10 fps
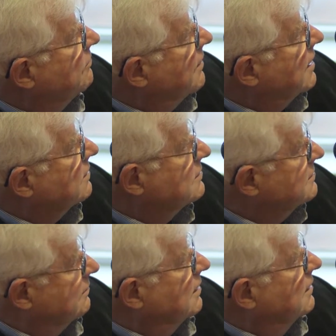
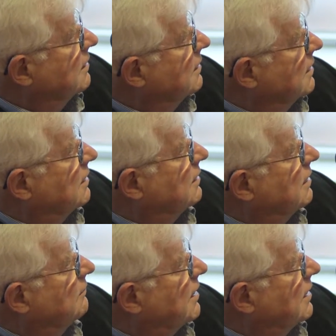factors, I'll
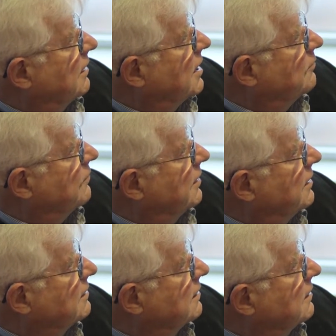elaborate,